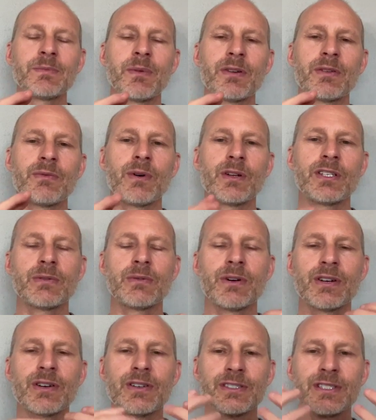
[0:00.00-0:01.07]
but what you
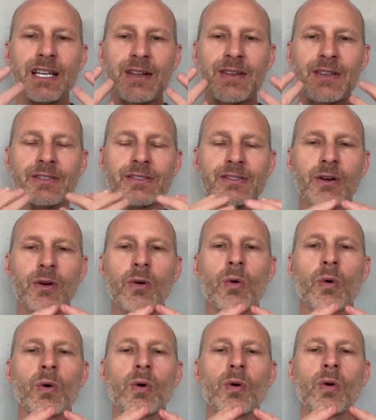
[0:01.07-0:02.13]
want to understand this is the
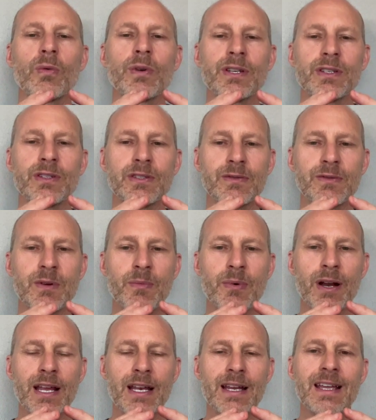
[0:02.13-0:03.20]
cortical regions of your
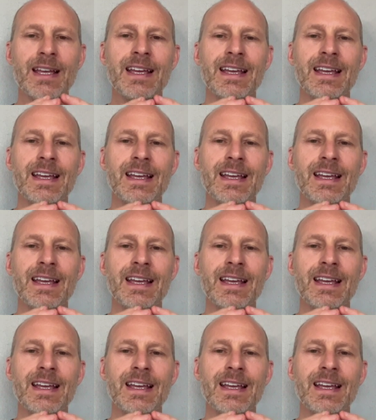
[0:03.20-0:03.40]
brain